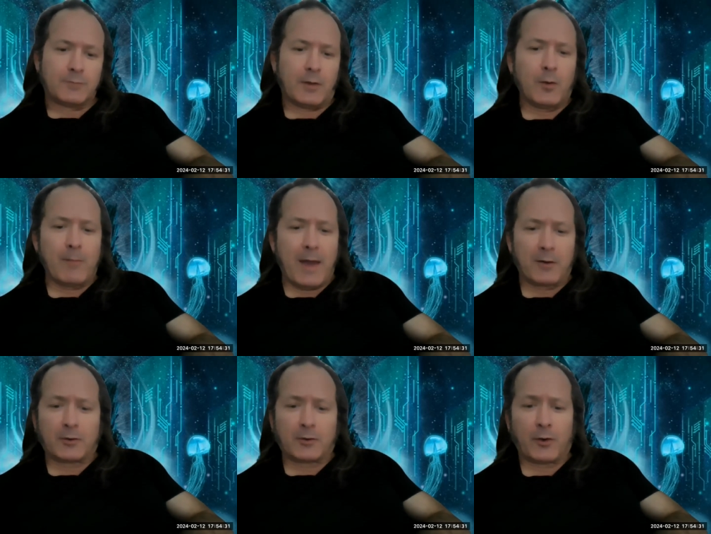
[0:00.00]
ill
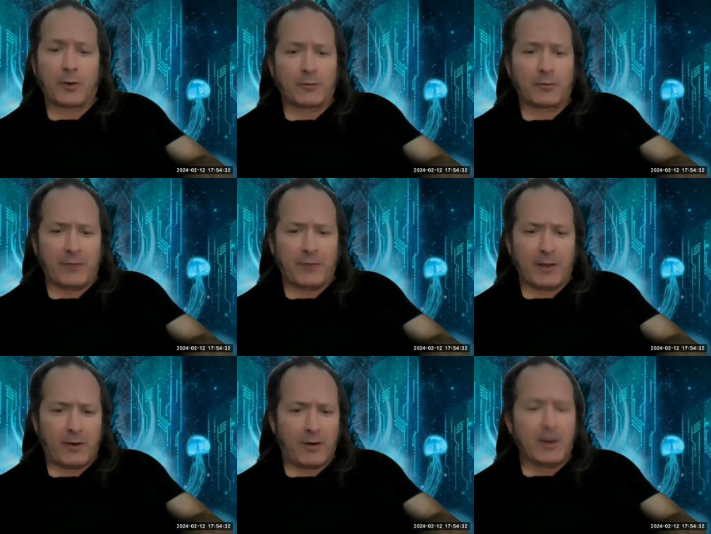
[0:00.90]
mannered curs that
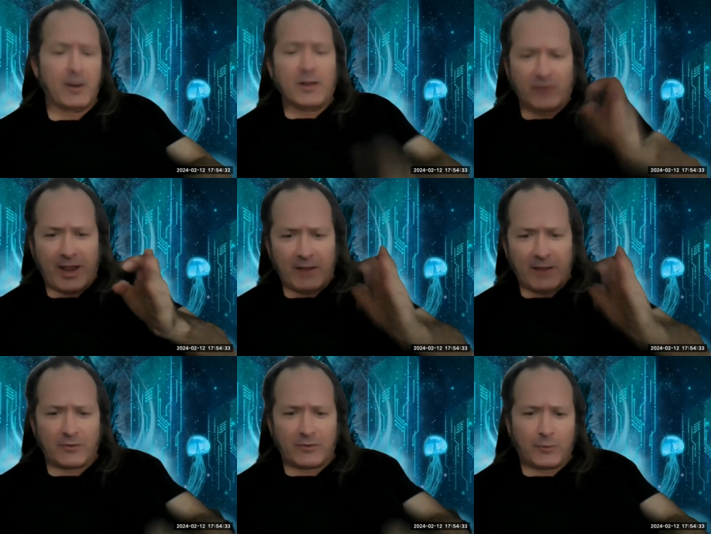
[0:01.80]
they are,
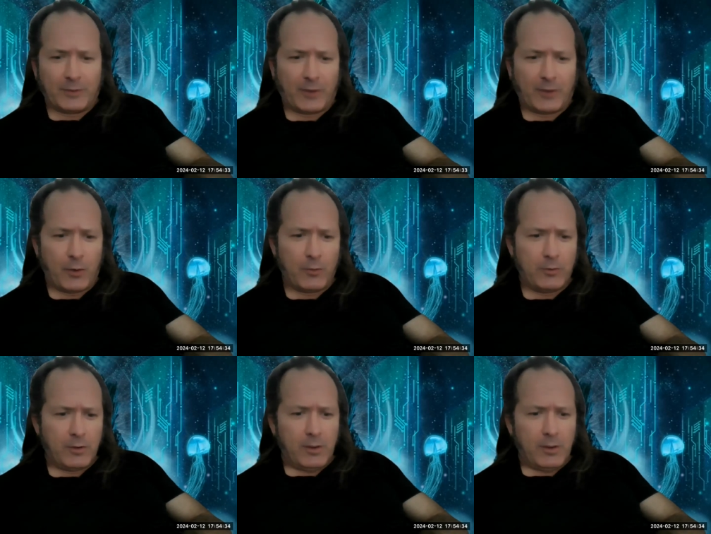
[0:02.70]
changed into a
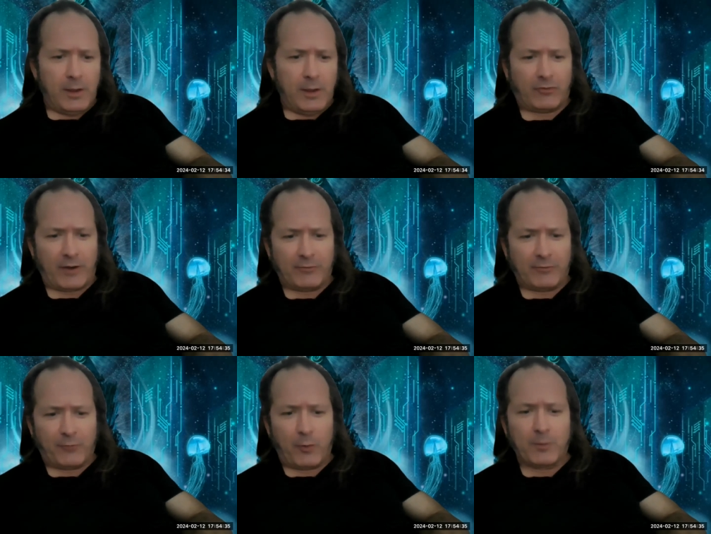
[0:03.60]
toad, and
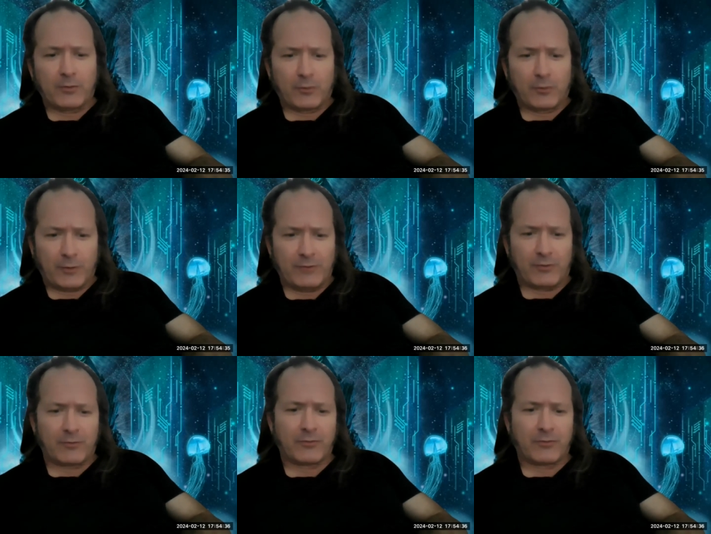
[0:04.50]
transformed into
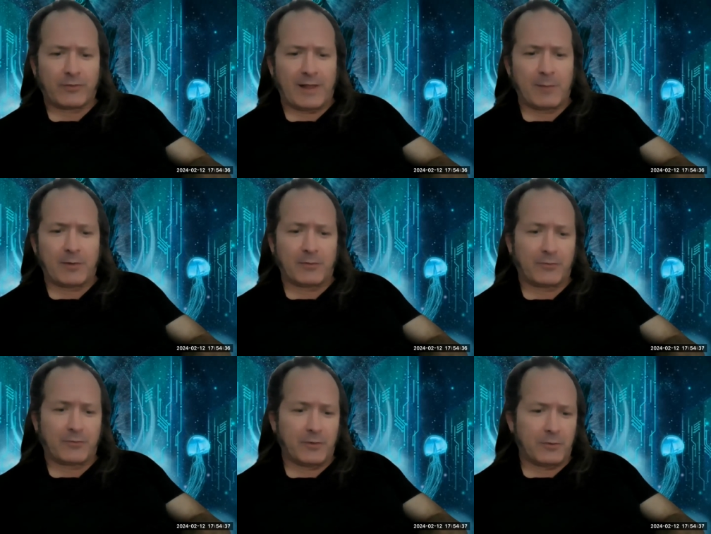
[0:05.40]
creatures slimier
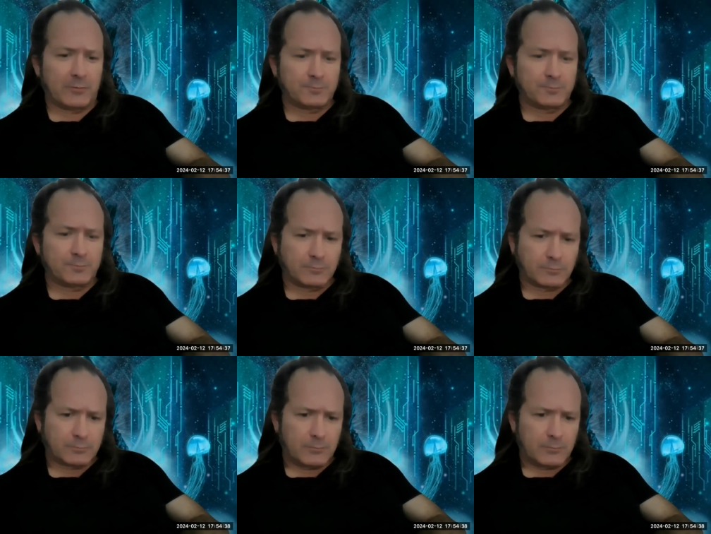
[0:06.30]
still.
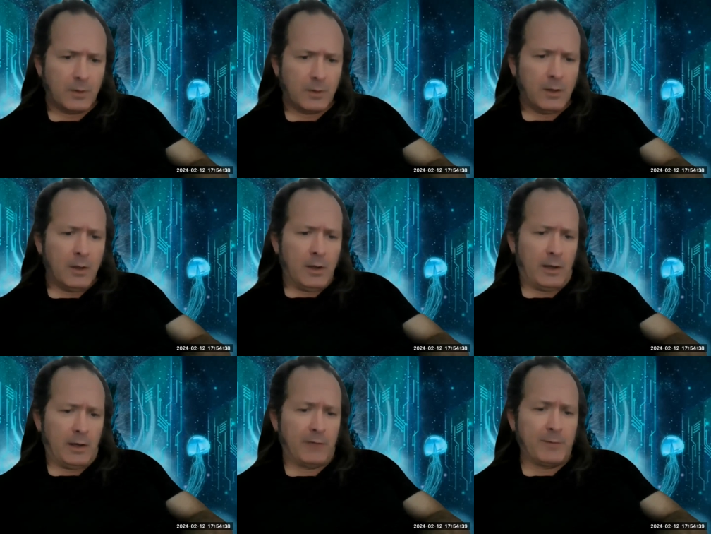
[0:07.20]

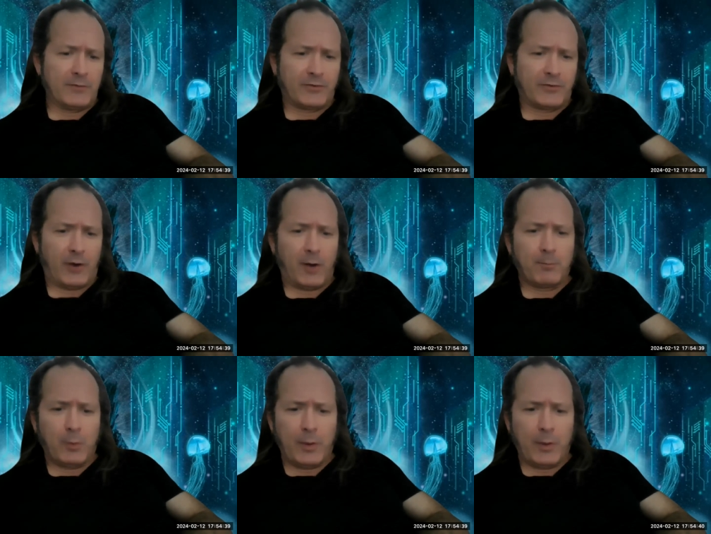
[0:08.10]
I have been
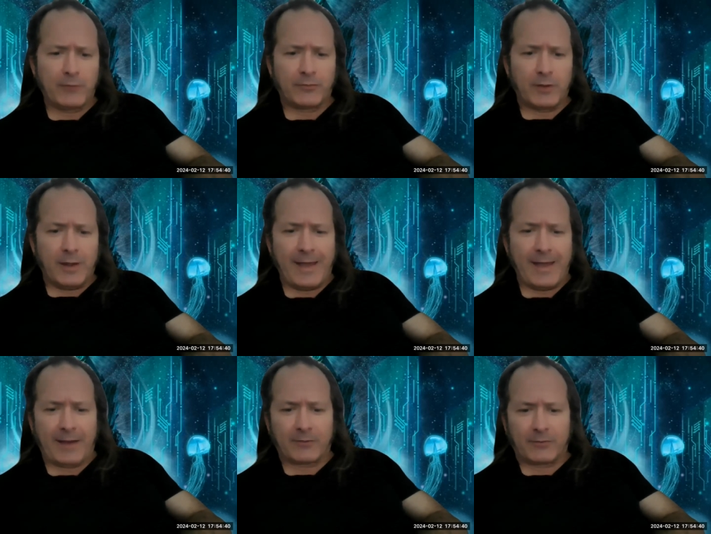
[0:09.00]
charmed, bewitched,
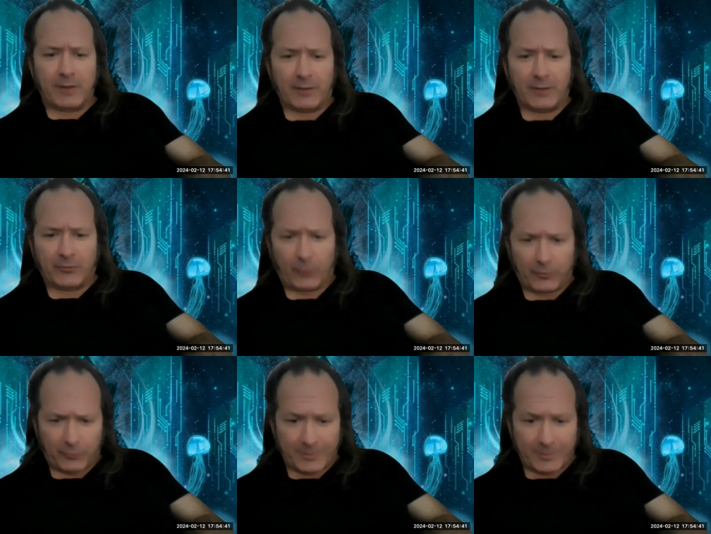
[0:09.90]
hexed,
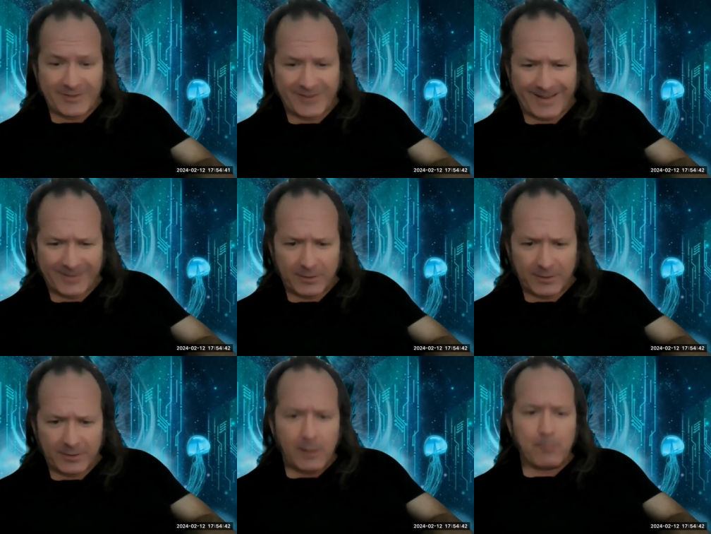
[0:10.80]
ensorcelled,
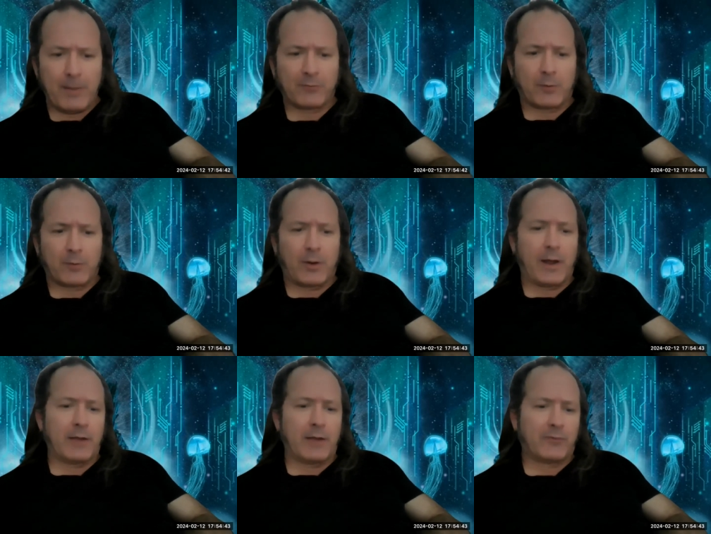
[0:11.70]
enchanted,
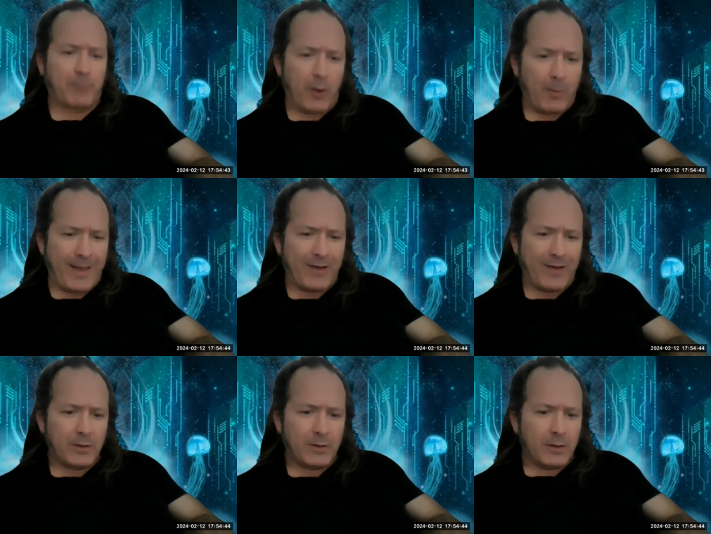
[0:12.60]
mesmerized, spellbound,